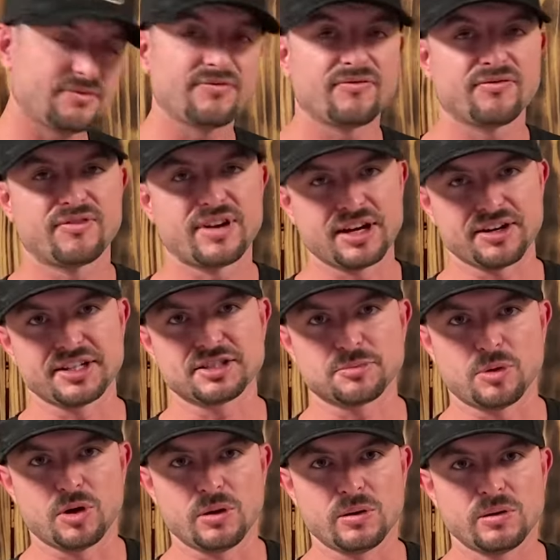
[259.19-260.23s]
very
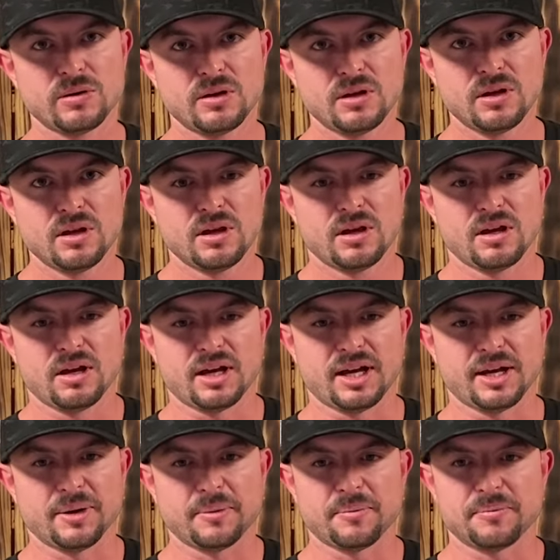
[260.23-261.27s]
small
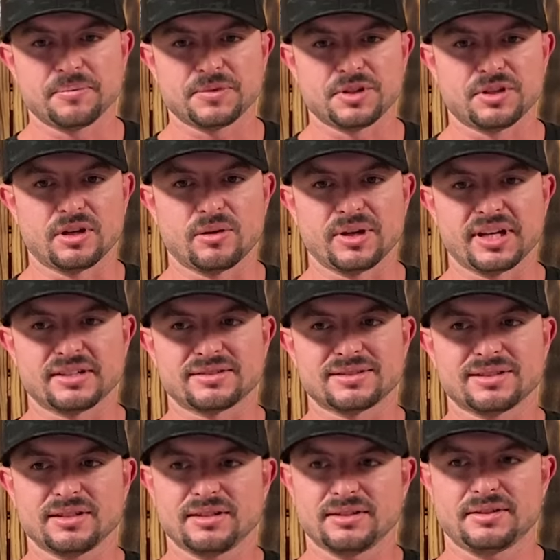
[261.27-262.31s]
uh, you know, it's
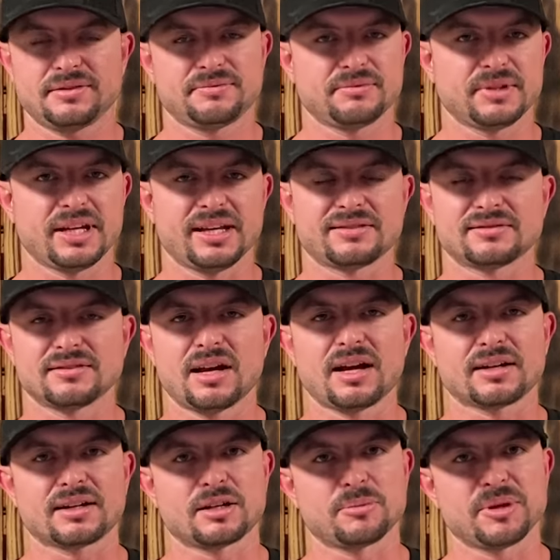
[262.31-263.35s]
it's not
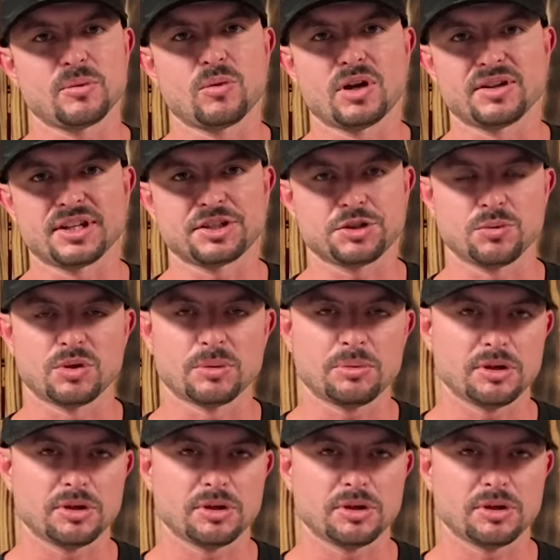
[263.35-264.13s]
going to be one that you want to put